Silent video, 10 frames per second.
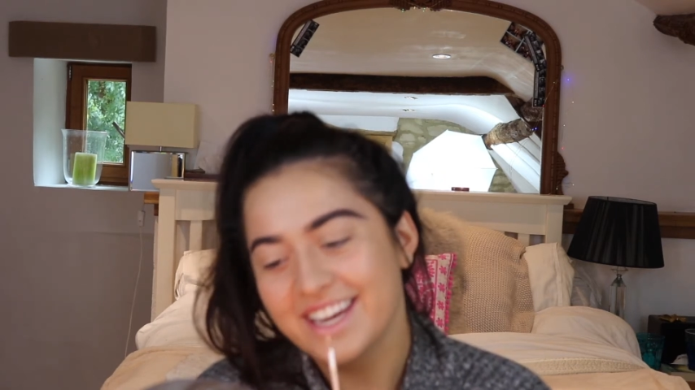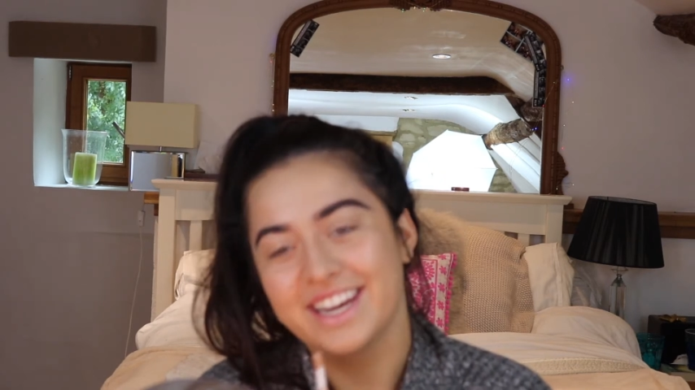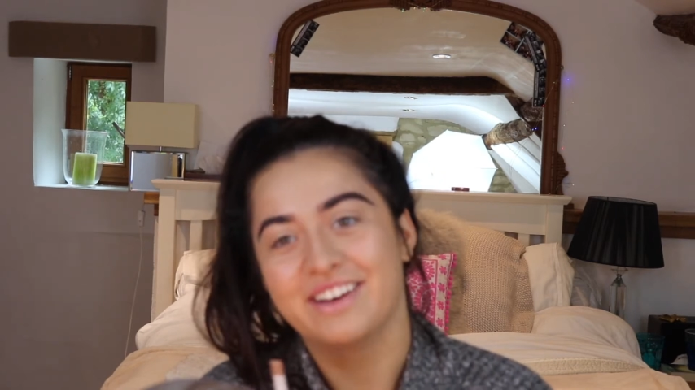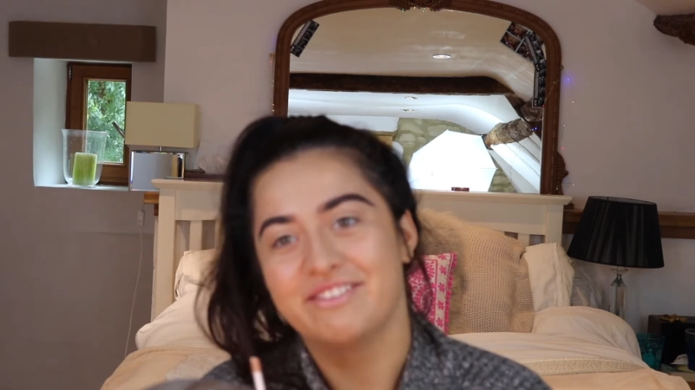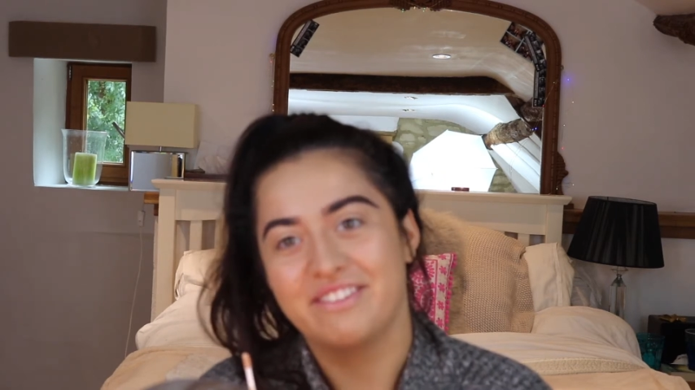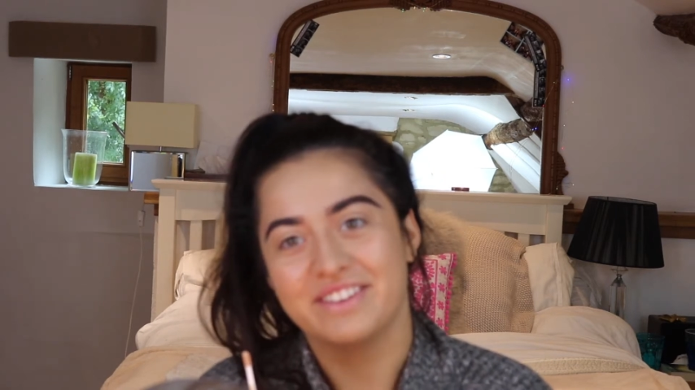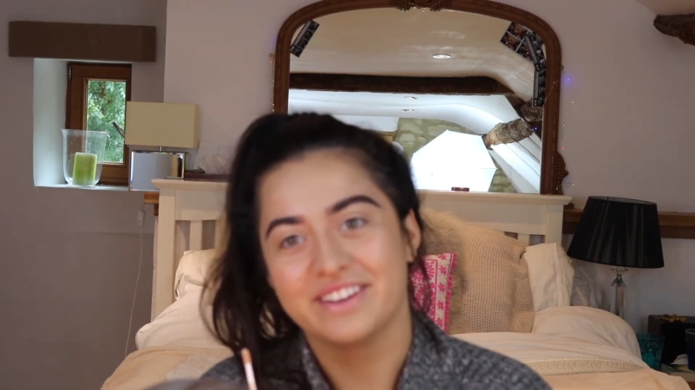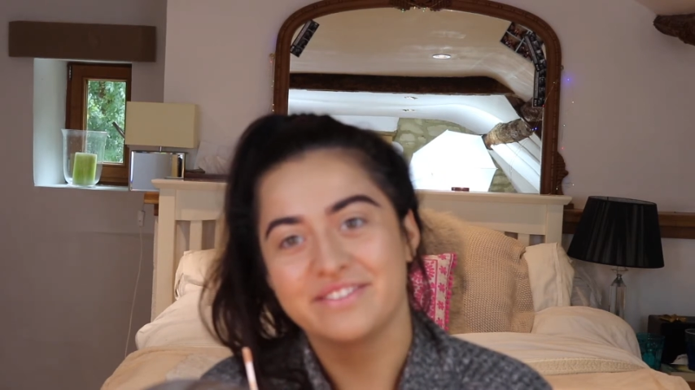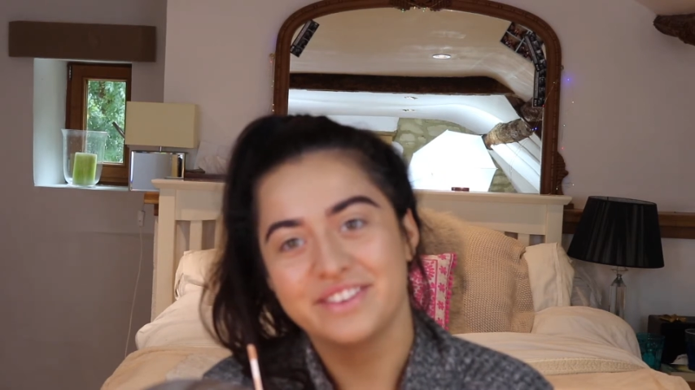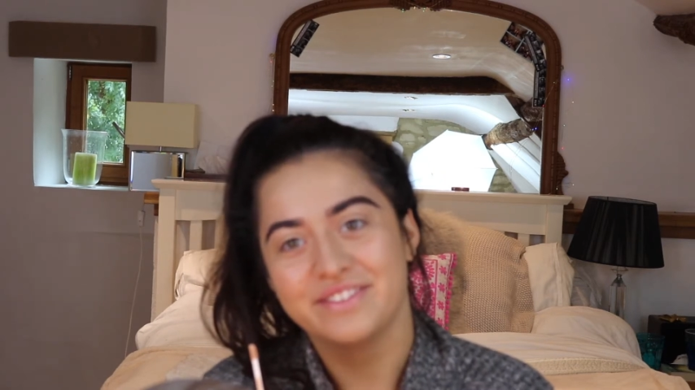Love
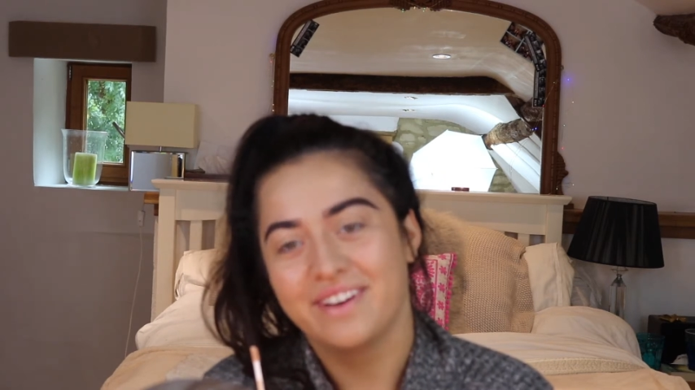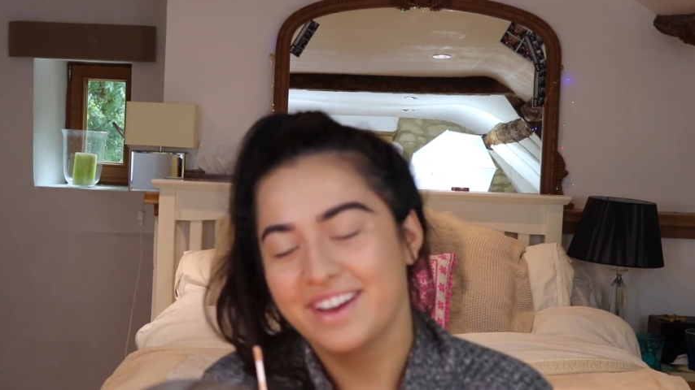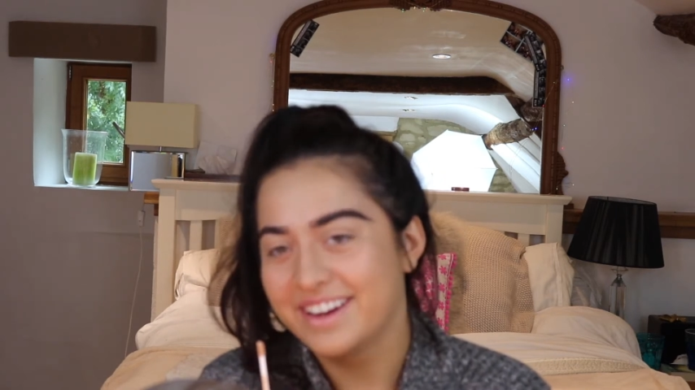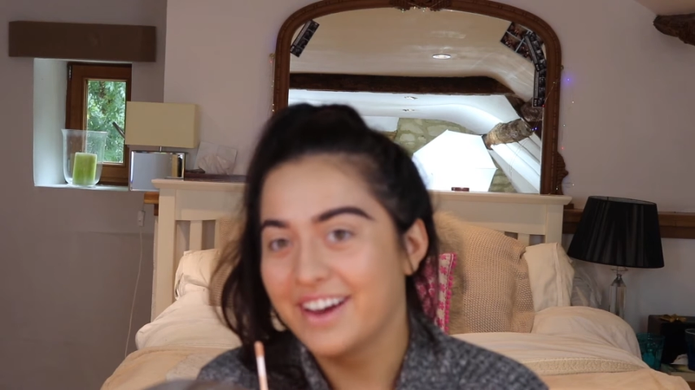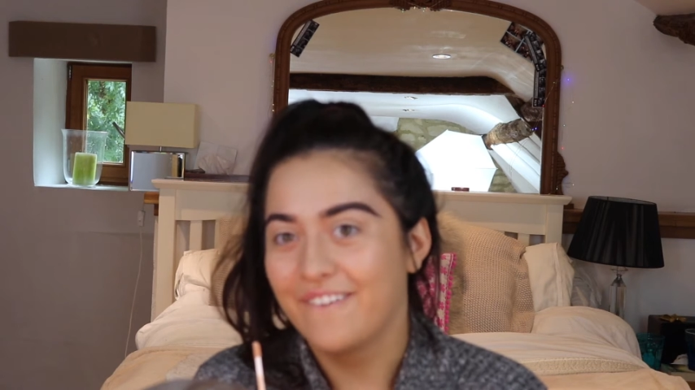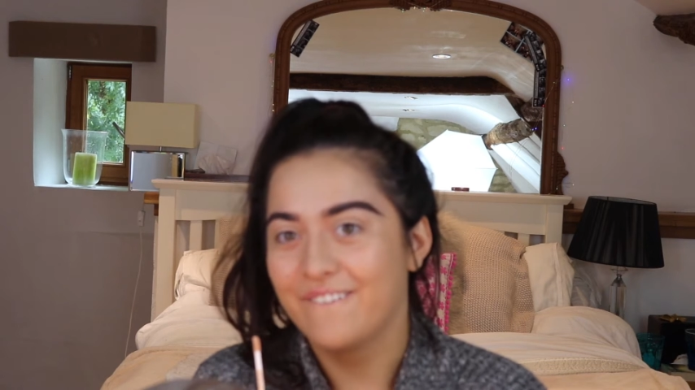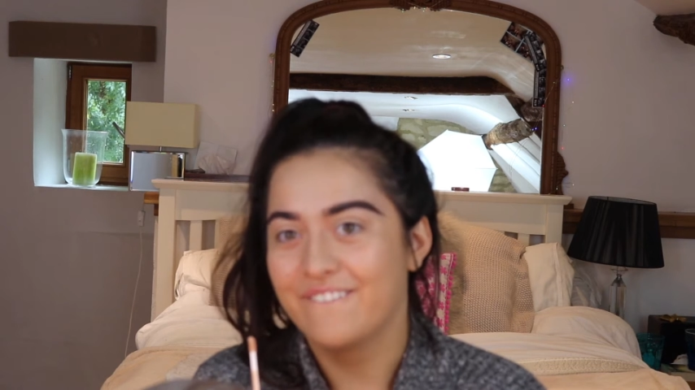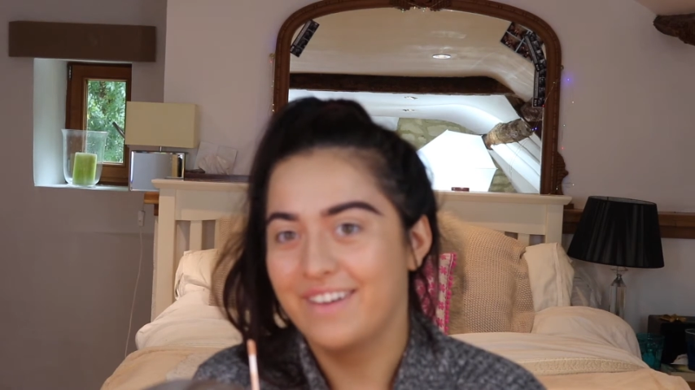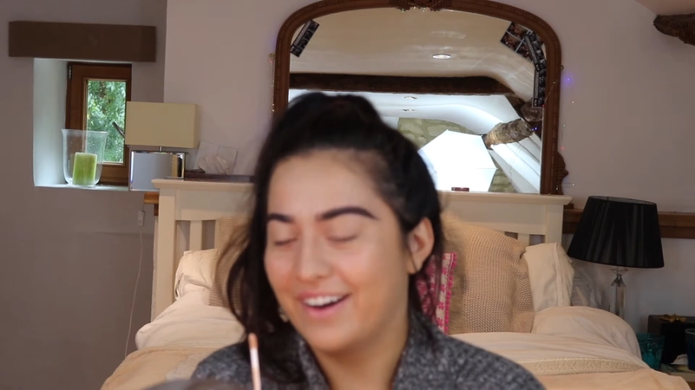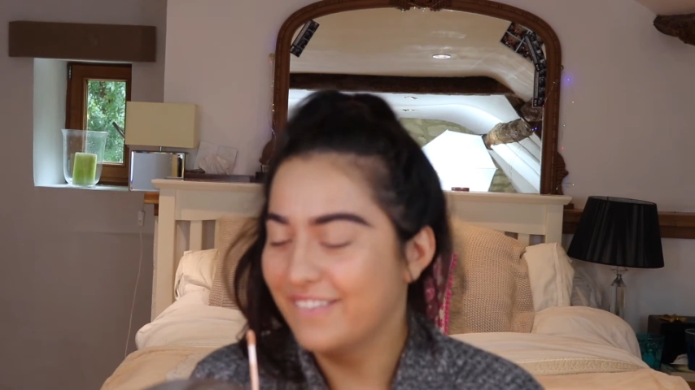having a viewfinder.
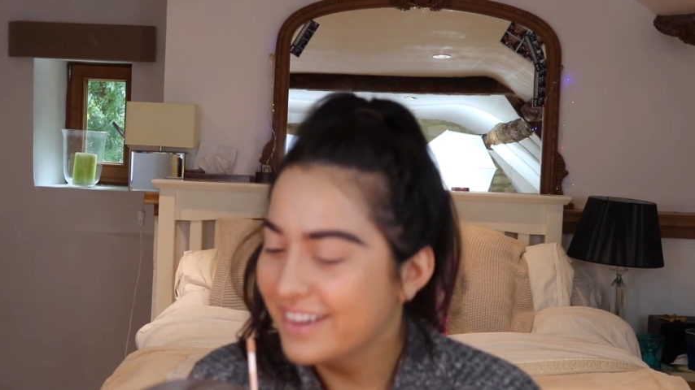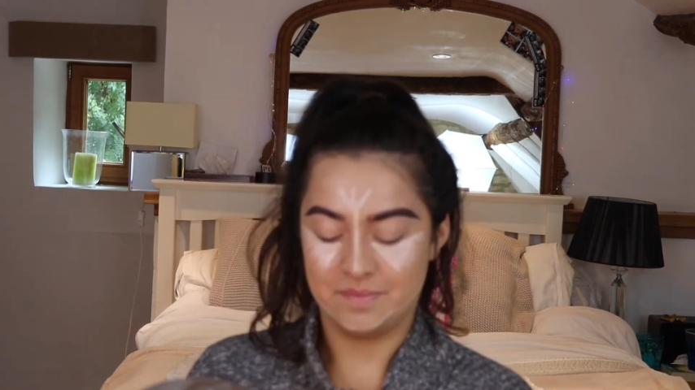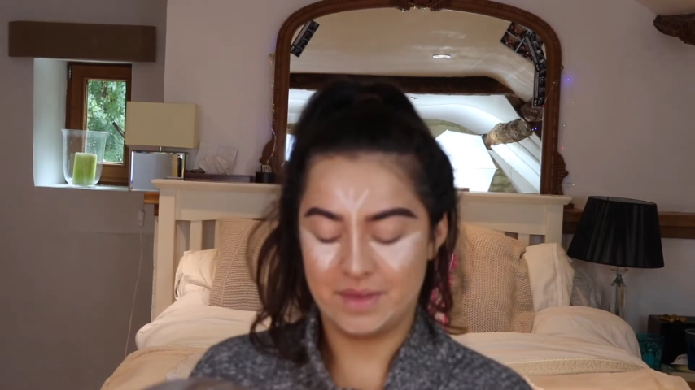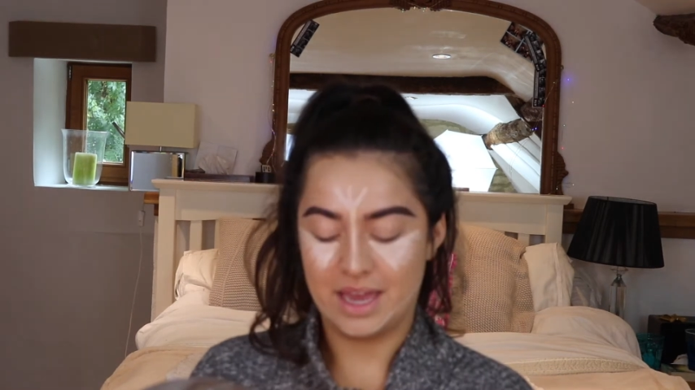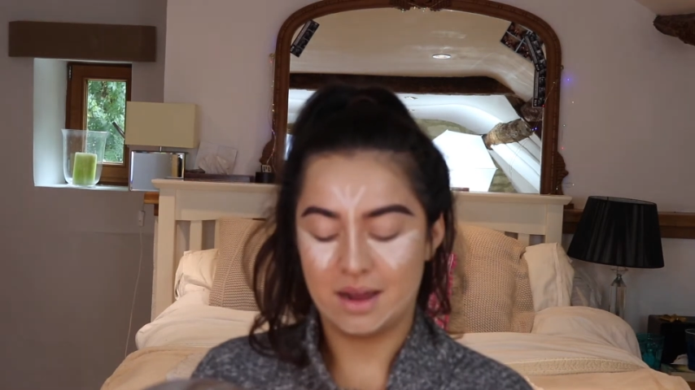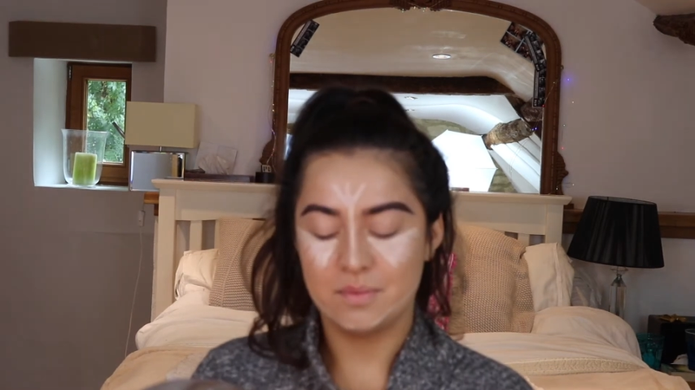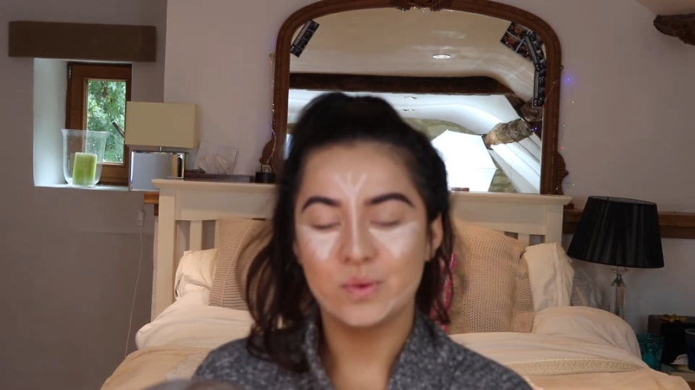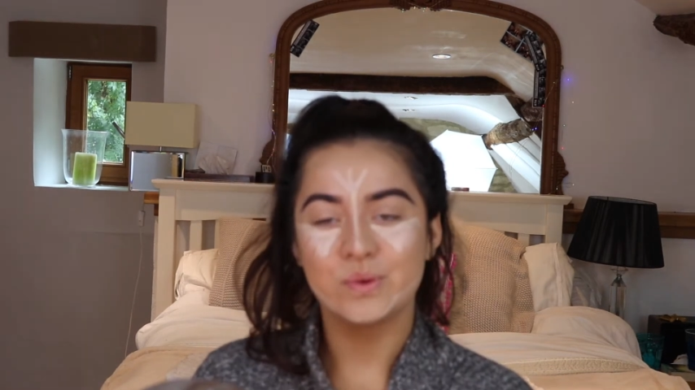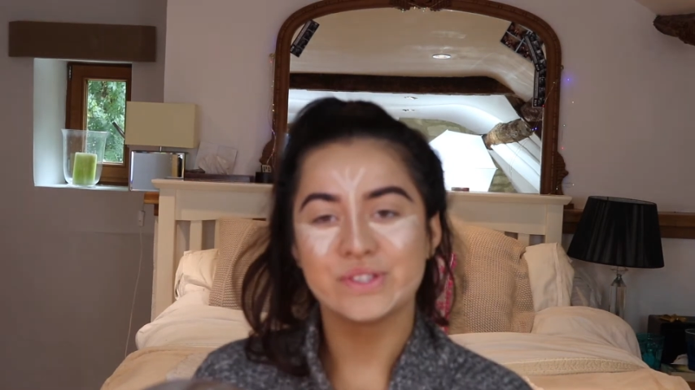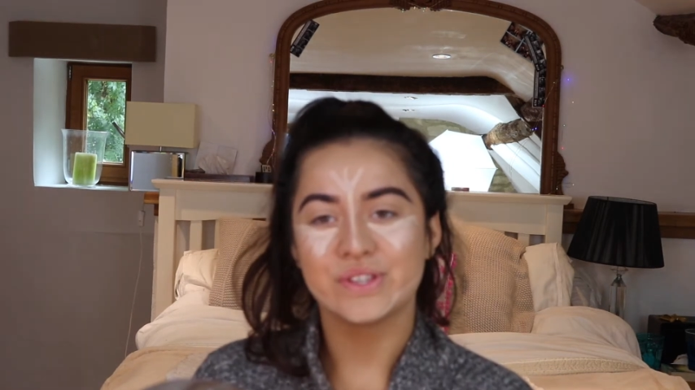Wow. And I'm
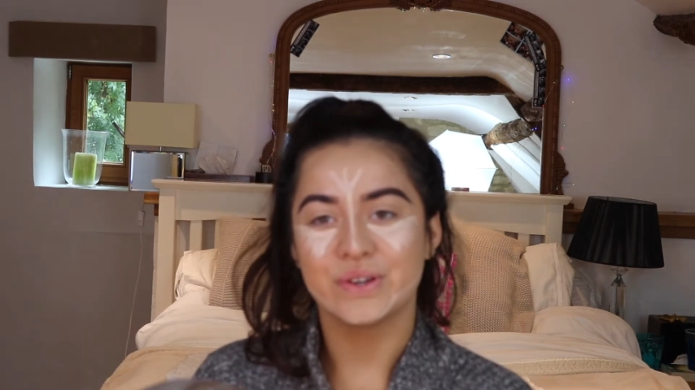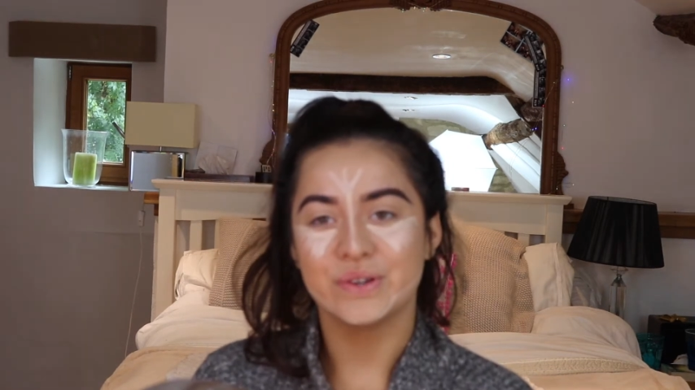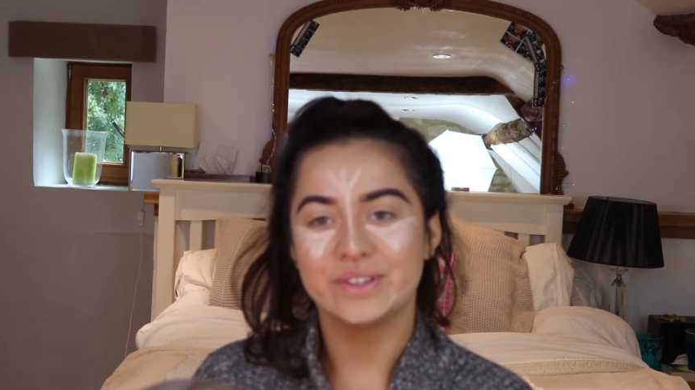also